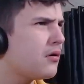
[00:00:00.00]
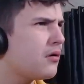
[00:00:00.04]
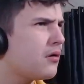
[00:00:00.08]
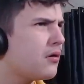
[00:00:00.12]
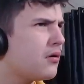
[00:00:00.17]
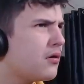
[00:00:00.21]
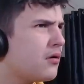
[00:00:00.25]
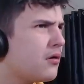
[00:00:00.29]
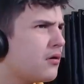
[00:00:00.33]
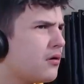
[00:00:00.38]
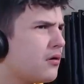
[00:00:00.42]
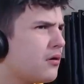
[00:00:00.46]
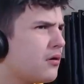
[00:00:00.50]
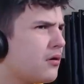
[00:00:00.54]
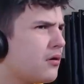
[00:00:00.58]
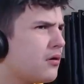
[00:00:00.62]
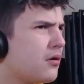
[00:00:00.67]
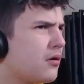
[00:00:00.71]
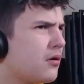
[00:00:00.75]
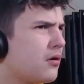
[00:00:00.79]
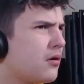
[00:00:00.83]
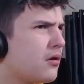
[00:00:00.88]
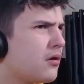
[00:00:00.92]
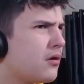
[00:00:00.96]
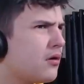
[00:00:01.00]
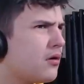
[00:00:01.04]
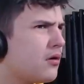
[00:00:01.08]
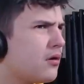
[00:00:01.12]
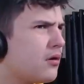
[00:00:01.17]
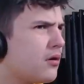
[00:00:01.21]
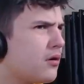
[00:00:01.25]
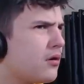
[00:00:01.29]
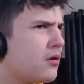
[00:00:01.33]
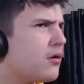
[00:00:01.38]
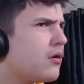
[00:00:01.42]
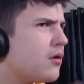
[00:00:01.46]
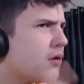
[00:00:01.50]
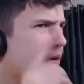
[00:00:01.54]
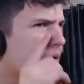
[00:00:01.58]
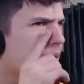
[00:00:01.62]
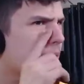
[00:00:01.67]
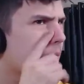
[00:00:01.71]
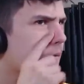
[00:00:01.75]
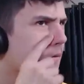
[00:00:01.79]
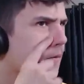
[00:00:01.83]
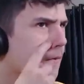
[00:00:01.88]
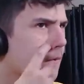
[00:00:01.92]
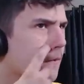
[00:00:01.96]
Species of trees
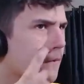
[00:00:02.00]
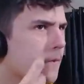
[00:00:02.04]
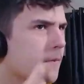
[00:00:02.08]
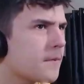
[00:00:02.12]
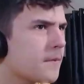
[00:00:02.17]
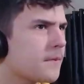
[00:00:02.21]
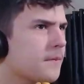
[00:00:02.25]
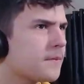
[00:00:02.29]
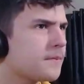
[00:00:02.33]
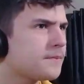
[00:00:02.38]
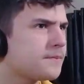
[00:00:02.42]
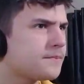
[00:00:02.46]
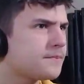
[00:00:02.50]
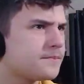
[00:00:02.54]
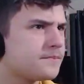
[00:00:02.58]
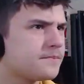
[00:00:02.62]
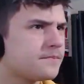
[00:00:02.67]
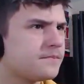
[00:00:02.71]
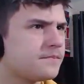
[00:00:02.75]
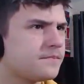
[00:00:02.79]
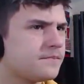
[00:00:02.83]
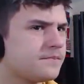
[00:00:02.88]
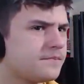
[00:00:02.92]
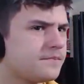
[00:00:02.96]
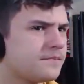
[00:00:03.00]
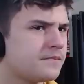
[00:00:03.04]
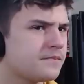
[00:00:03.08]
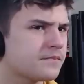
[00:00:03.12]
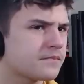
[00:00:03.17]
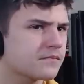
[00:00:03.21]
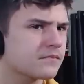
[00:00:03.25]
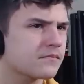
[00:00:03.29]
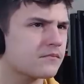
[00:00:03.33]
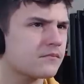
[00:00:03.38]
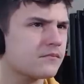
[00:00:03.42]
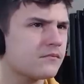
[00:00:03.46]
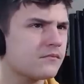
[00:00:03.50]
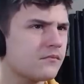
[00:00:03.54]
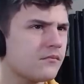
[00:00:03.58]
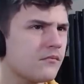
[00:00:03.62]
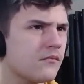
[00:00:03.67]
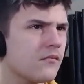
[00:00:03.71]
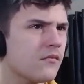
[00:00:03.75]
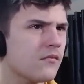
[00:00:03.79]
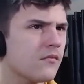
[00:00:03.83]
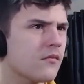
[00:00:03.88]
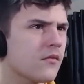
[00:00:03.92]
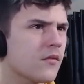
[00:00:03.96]
and saw the return of over
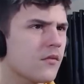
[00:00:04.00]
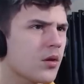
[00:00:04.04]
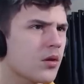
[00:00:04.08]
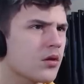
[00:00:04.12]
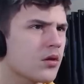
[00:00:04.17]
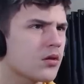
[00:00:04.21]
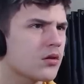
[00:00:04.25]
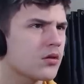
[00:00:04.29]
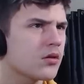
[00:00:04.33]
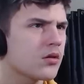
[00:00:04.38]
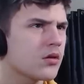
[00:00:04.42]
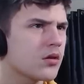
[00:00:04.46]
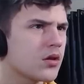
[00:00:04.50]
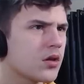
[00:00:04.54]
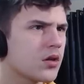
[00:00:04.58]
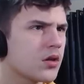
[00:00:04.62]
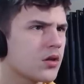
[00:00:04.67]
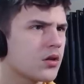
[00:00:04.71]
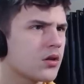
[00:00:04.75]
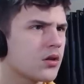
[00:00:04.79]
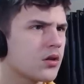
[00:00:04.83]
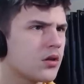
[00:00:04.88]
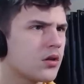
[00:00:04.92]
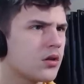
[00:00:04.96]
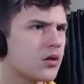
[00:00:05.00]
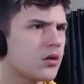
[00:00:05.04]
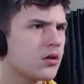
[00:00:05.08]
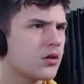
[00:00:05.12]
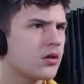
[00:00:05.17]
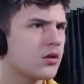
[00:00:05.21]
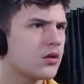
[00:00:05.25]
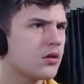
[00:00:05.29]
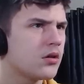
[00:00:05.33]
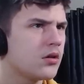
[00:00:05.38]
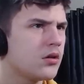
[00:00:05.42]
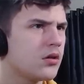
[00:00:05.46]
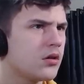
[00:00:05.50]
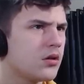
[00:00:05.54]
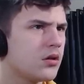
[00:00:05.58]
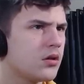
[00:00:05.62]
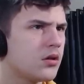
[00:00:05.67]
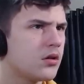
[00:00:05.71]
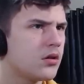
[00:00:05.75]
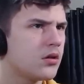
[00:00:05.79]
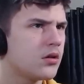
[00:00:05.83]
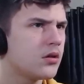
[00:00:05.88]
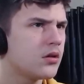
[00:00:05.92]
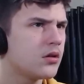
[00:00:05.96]
170 species of birds, 30
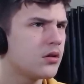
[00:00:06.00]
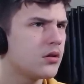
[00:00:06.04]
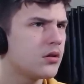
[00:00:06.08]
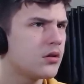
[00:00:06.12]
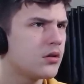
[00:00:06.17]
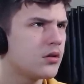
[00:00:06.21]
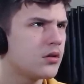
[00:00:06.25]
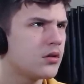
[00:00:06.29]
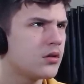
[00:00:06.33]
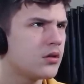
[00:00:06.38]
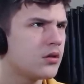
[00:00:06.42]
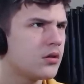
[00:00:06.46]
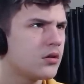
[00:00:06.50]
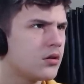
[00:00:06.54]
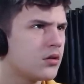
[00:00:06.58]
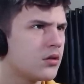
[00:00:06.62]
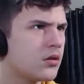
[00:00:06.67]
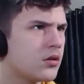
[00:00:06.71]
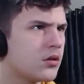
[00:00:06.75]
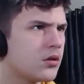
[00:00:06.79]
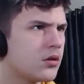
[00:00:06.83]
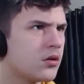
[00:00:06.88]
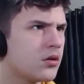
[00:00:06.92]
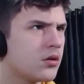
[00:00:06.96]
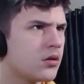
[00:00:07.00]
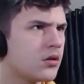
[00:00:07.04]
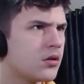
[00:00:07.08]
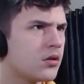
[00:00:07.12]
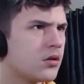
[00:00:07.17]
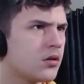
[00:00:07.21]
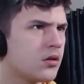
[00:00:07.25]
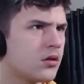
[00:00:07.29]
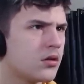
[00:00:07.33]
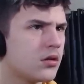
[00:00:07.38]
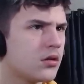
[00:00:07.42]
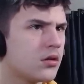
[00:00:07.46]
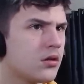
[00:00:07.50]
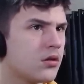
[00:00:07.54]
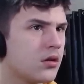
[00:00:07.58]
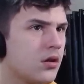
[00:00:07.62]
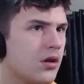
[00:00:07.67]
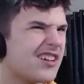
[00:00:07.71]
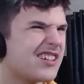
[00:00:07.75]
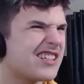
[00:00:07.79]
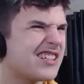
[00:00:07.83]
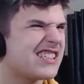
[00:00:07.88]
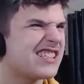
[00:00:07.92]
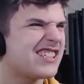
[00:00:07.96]
species of mammals, and
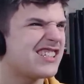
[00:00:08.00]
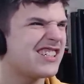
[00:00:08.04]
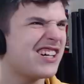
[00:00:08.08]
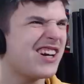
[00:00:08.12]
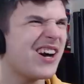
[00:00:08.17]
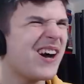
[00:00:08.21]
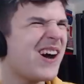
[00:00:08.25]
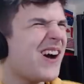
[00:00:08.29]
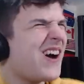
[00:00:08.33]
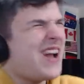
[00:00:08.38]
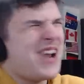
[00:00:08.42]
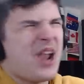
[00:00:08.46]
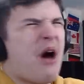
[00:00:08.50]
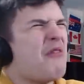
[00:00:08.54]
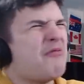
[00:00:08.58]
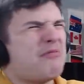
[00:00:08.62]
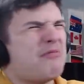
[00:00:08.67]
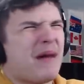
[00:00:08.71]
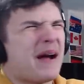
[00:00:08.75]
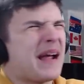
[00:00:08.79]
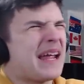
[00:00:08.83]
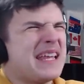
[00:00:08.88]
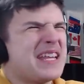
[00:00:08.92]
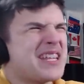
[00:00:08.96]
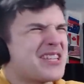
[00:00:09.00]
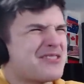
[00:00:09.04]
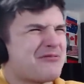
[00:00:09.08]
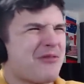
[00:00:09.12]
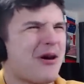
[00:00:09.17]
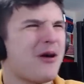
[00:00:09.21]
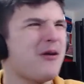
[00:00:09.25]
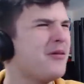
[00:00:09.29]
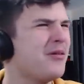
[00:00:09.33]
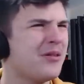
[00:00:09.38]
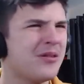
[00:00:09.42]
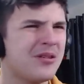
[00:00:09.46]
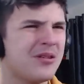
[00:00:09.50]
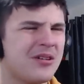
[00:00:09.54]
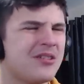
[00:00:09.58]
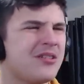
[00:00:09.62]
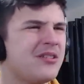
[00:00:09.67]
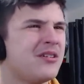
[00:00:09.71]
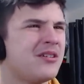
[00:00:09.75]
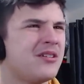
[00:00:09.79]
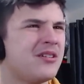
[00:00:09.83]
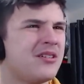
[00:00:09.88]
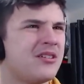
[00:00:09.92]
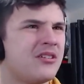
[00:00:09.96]
15 species of reptiles and
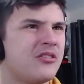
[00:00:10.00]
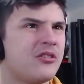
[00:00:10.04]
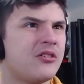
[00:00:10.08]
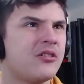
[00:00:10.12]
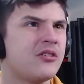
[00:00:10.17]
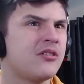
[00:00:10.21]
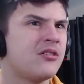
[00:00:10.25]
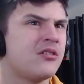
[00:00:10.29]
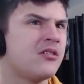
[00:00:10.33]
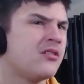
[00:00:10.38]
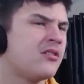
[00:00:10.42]
amphibians.